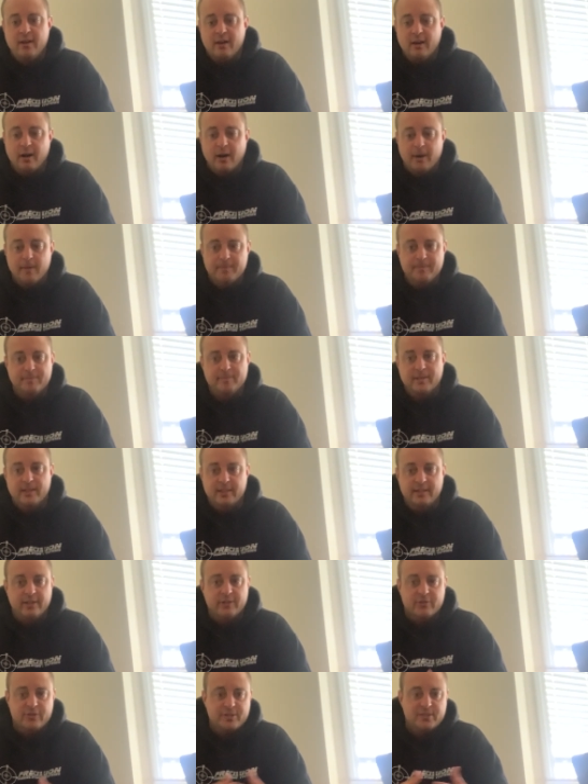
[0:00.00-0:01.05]
And
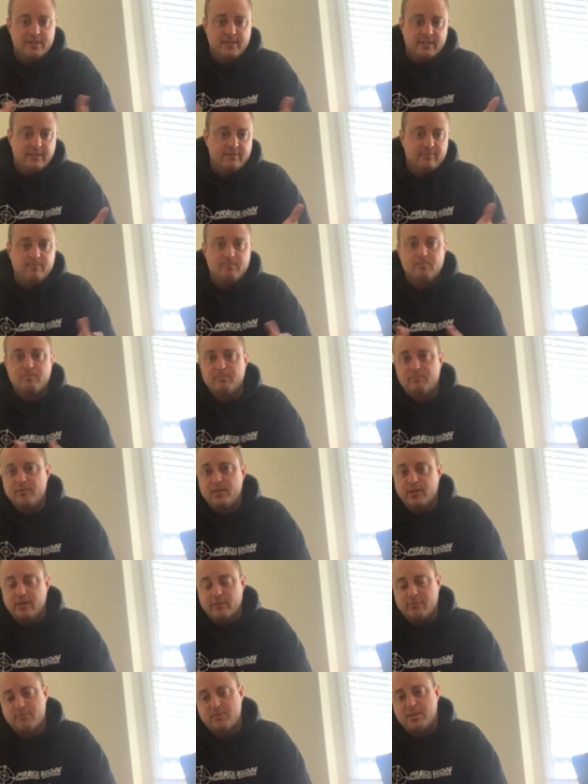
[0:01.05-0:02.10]
they're just in, you
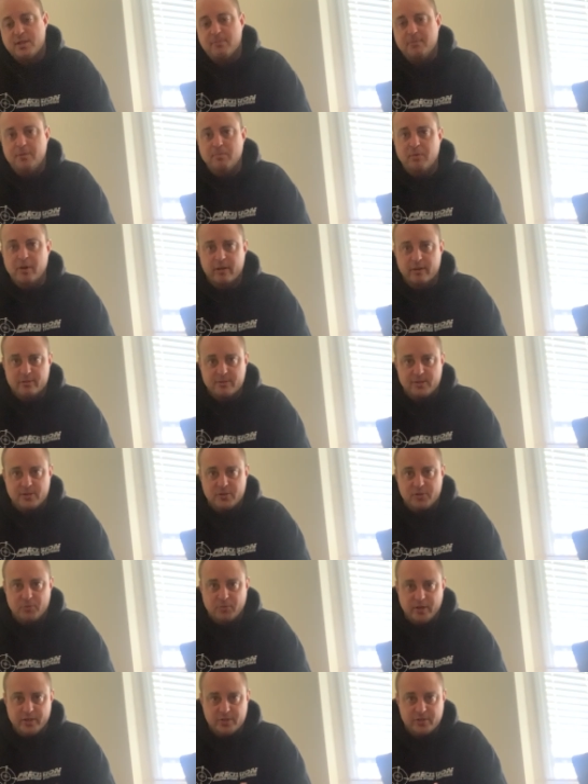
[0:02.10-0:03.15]
know, semi-better
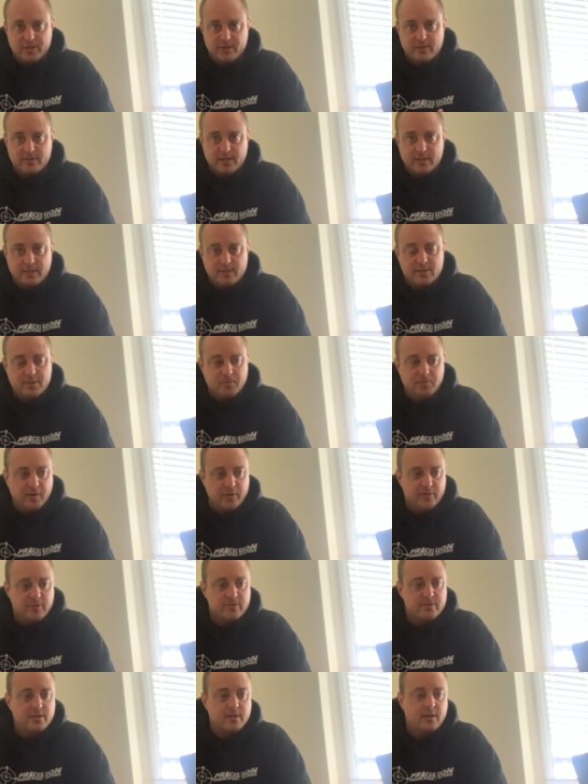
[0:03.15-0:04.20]
situations than some
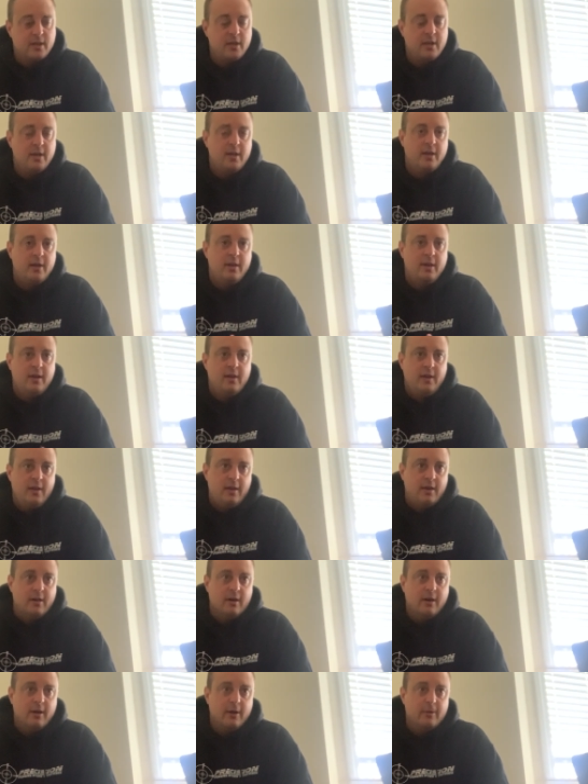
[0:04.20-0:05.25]
others.
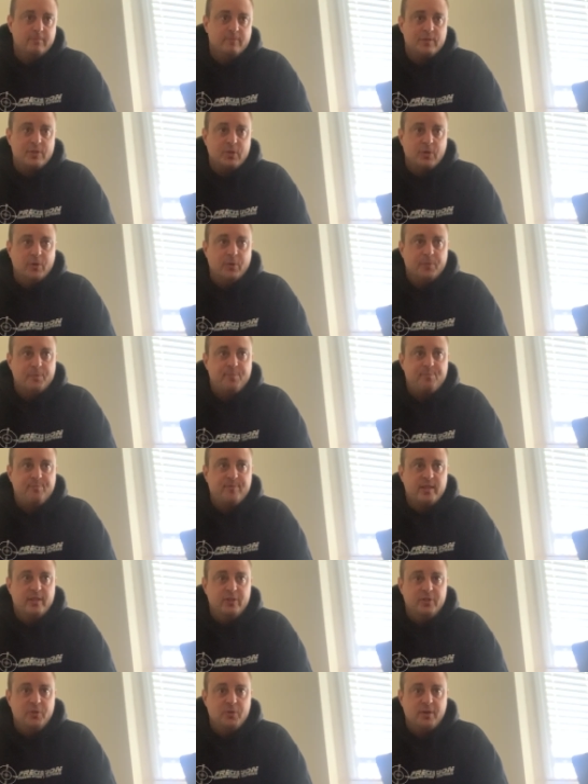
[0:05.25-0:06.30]
So
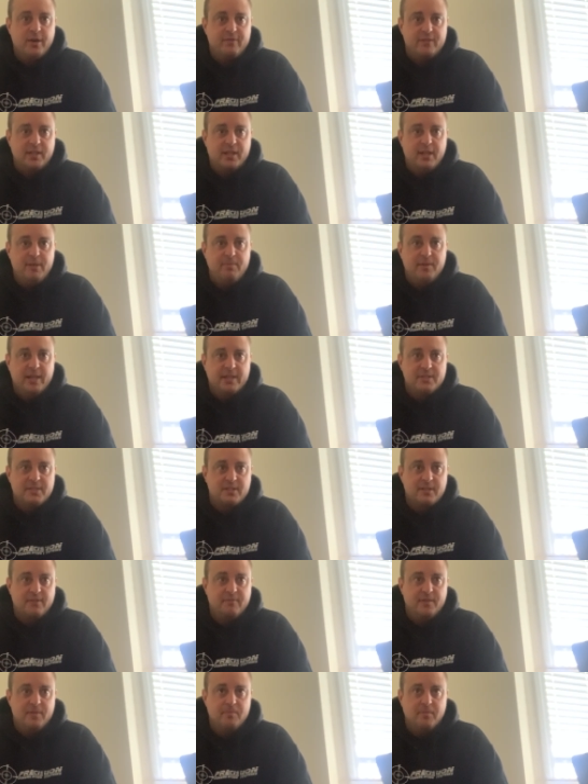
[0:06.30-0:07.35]
you do have to keep that
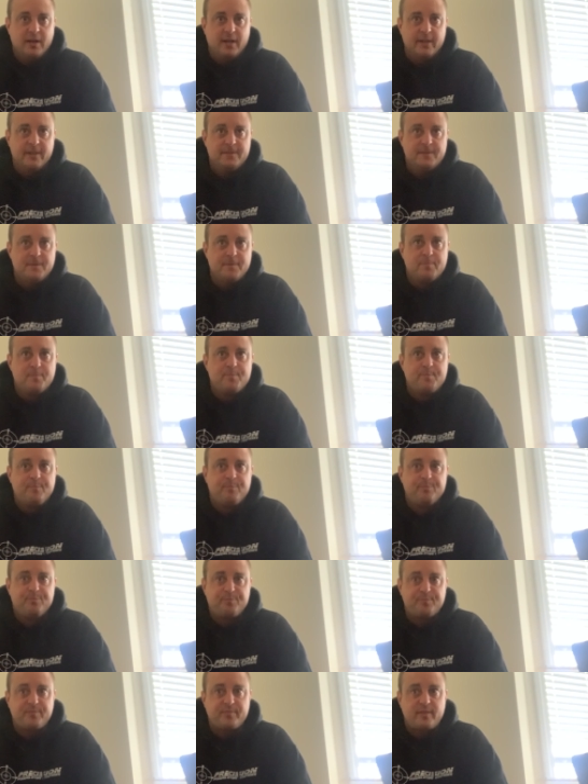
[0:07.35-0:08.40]
stuff in mind.
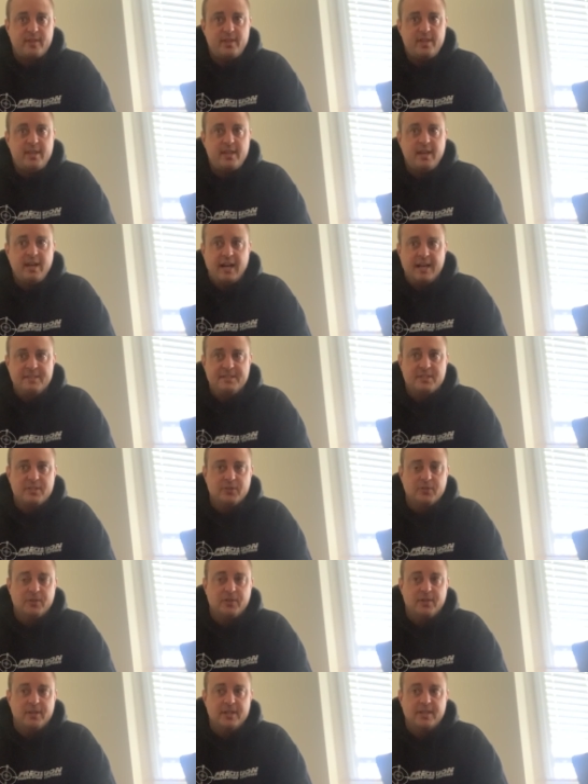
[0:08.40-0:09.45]
I
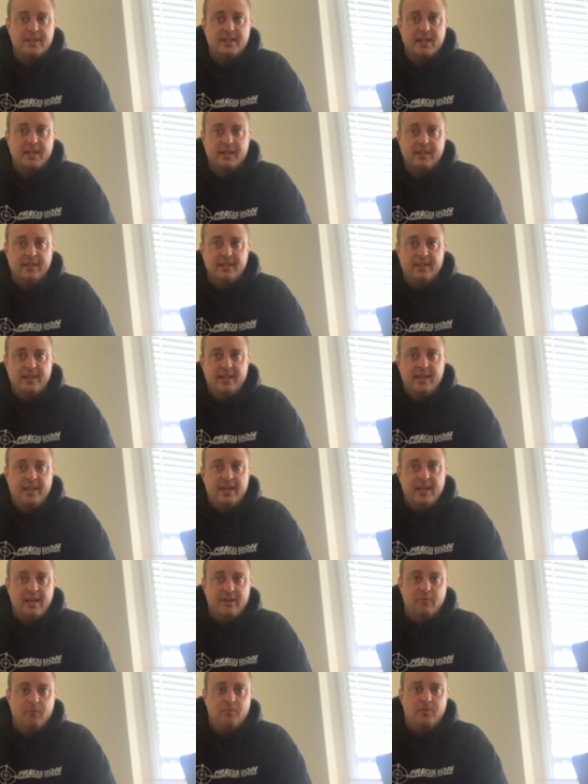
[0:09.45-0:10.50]
still think that
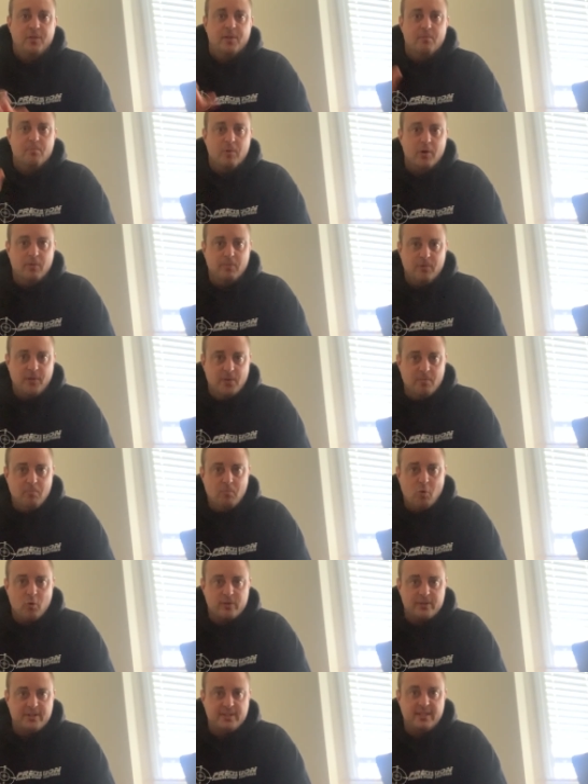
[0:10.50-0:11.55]
if the
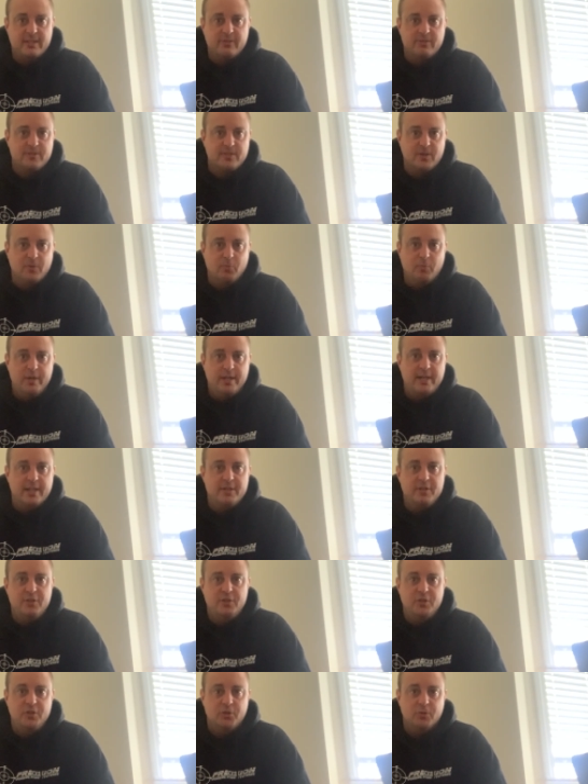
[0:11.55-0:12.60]
more singles that we
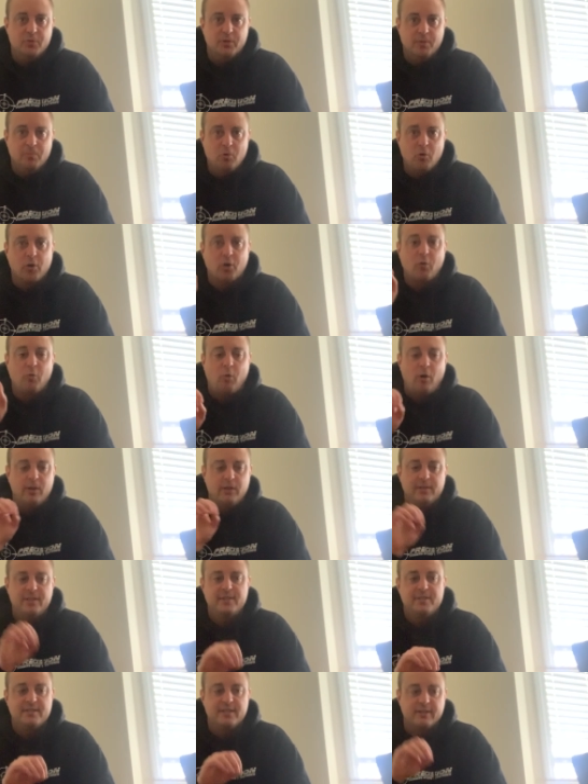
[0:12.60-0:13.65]
can do, the more
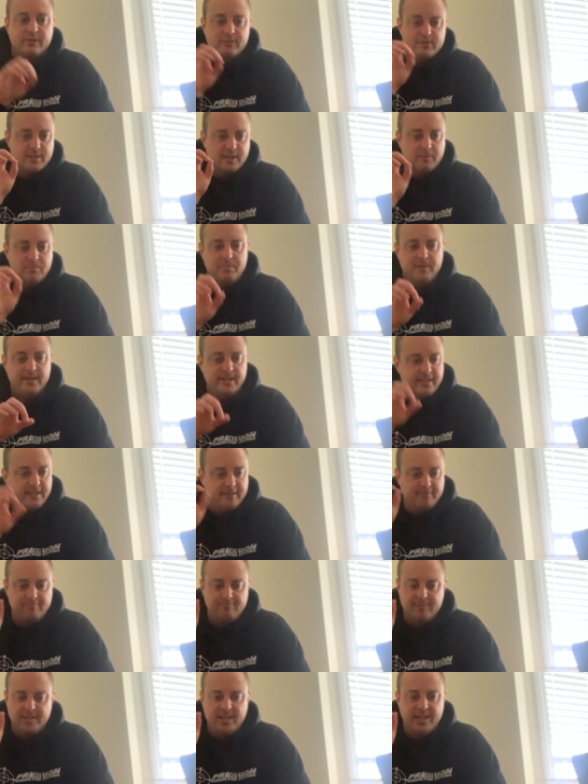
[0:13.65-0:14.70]
quality singles, like being